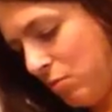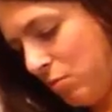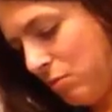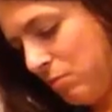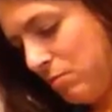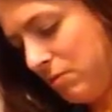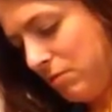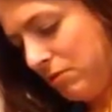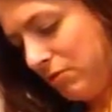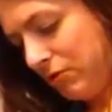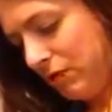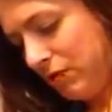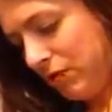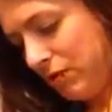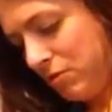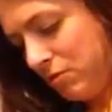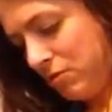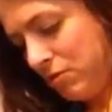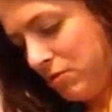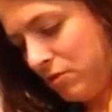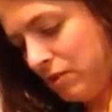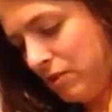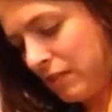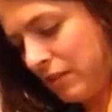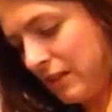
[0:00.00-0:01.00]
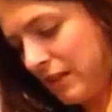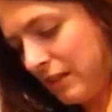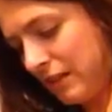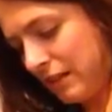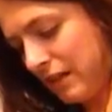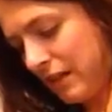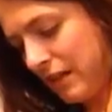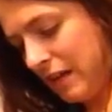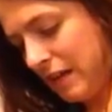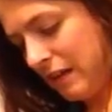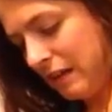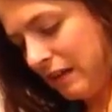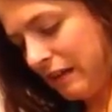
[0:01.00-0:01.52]
would be really cool, because
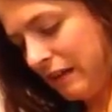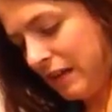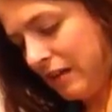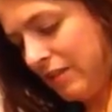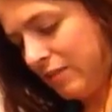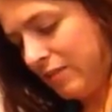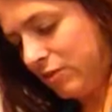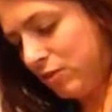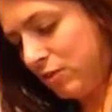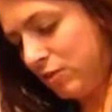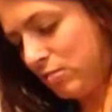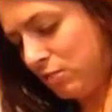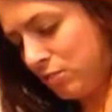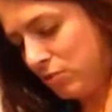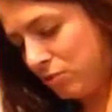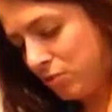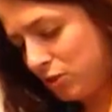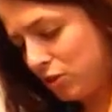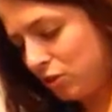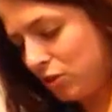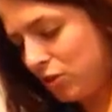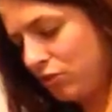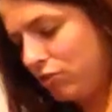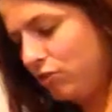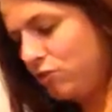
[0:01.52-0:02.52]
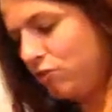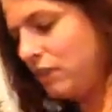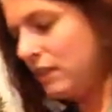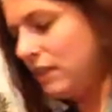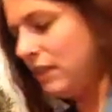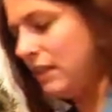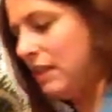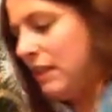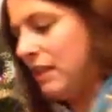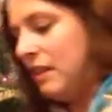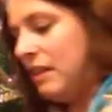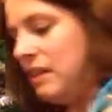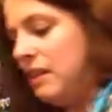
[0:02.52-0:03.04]
I love swimming with children,
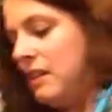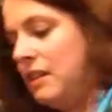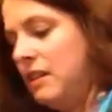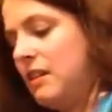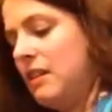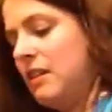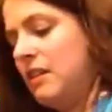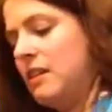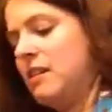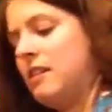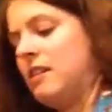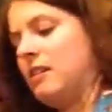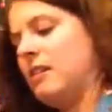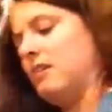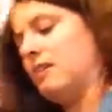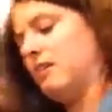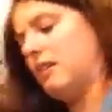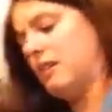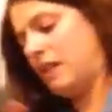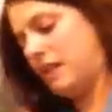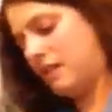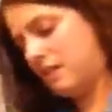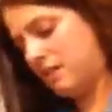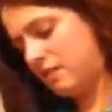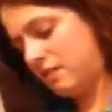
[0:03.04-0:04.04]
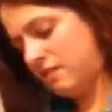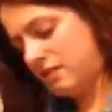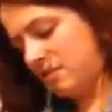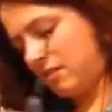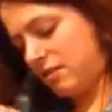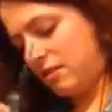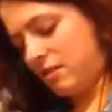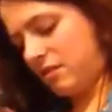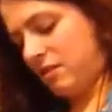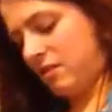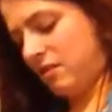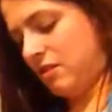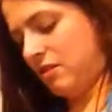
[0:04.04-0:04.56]
and
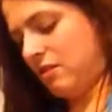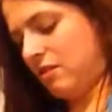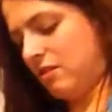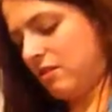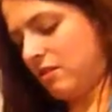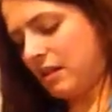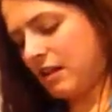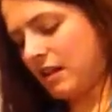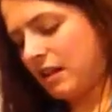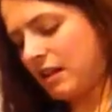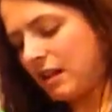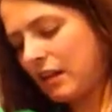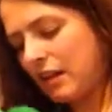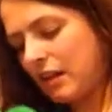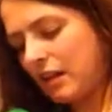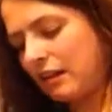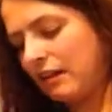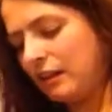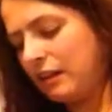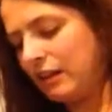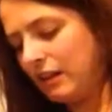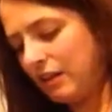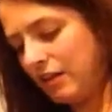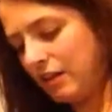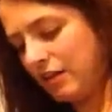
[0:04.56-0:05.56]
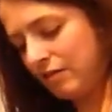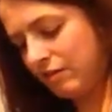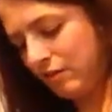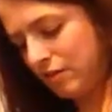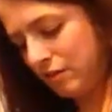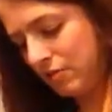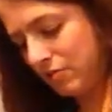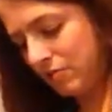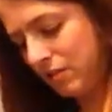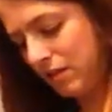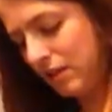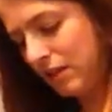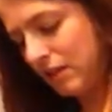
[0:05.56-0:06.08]
I love
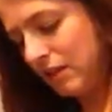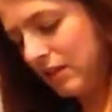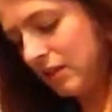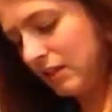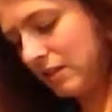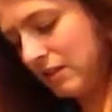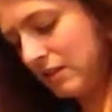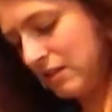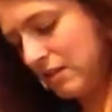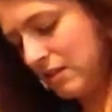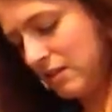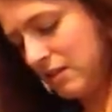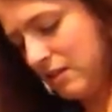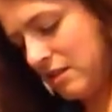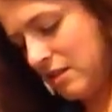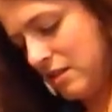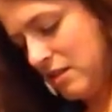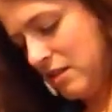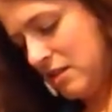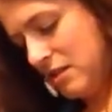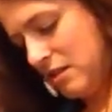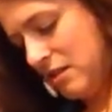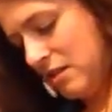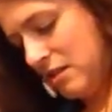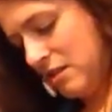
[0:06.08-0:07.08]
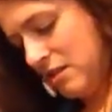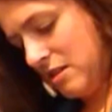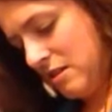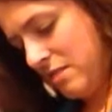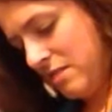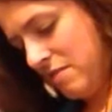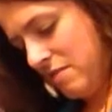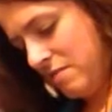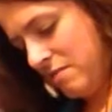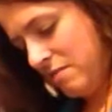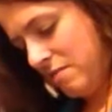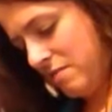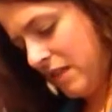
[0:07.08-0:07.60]
doing this.
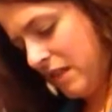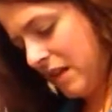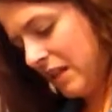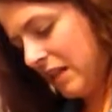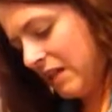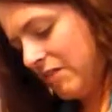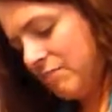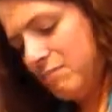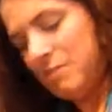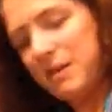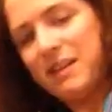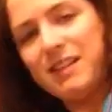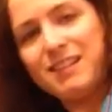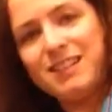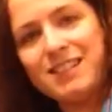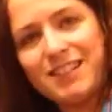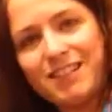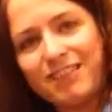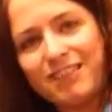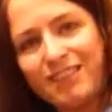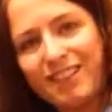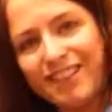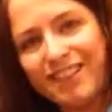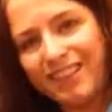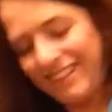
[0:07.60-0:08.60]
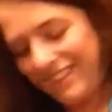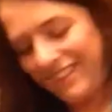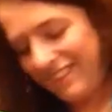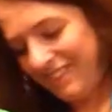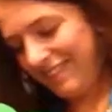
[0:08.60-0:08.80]
I love being different.